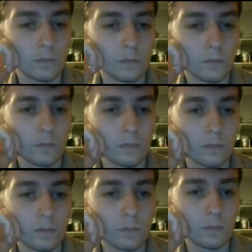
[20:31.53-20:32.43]

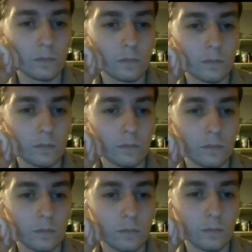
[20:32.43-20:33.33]

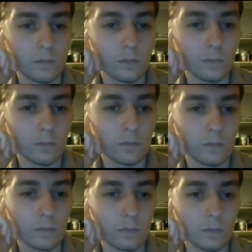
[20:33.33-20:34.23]

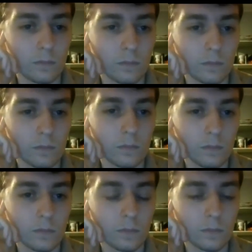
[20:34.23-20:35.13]

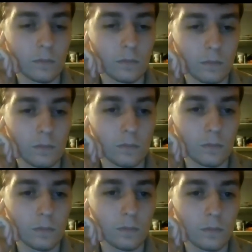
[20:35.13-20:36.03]

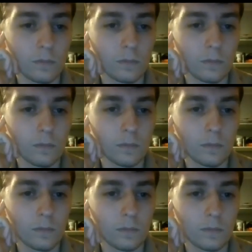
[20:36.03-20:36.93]

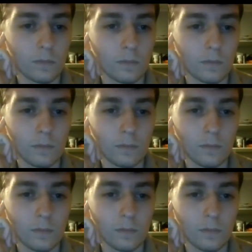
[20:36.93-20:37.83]

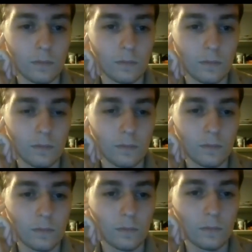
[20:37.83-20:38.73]

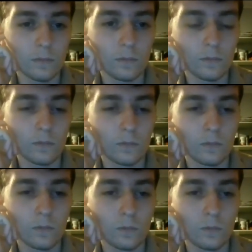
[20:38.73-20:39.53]
[no speech]